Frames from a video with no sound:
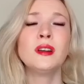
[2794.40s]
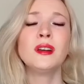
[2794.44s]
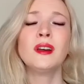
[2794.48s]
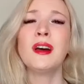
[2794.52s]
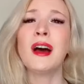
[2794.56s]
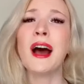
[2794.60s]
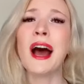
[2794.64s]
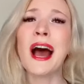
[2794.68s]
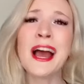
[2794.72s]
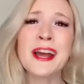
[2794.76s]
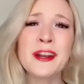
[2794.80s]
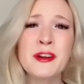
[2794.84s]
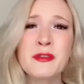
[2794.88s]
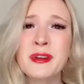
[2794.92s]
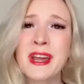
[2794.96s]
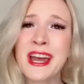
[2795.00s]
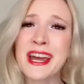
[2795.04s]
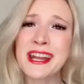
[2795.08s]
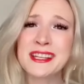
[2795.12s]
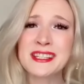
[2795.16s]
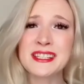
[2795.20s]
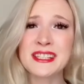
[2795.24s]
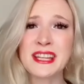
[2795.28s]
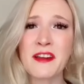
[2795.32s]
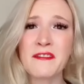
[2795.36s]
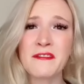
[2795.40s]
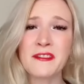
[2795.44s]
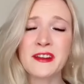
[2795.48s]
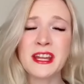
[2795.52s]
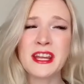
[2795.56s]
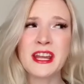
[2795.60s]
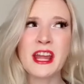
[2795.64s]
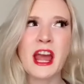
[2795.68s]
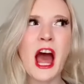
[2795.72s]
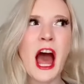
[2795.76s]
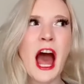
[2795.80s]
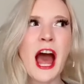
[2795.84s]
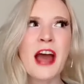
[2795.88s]
I don't get it, Stephanie.
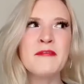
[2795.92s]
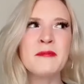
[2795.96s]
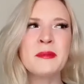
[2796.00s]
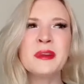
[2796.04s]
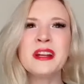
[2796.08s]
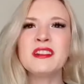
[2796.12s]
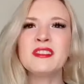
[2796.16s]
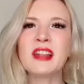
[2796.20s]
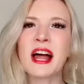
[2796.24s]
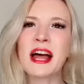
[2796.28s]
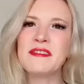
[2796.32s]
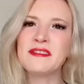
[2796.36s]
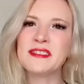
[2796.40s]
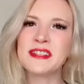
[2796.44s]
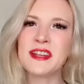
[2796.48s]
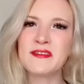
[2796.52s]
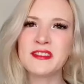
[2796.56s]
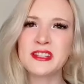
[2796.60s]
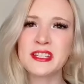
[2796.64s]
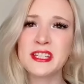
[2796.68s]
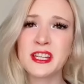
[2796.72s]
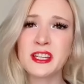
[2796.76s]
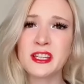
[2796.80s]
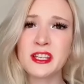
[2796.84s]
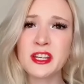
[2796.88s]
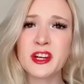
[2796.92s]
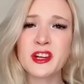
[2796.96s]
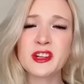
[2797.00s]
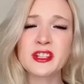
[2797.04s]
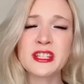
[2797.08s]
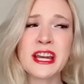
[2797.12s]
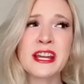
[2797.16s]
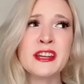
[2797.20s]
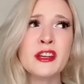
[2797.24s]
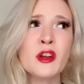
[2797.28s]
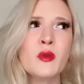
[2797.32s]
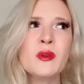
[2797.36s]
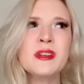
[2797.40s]
I've been alive 17 years, and no
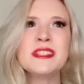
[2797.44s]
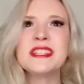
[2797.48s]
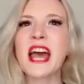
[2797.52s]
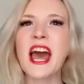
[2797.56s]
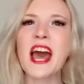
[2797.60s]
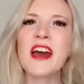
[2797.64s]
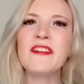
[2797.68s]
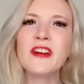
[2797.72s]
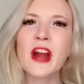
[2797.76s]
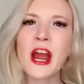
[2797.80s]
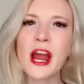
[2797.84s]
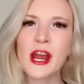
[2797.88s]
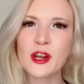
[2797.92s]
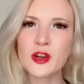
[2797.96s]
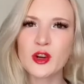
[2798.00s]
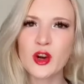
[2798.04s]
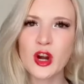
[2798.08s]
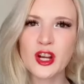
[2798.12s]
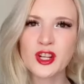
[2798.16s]
one's ever had a crush on...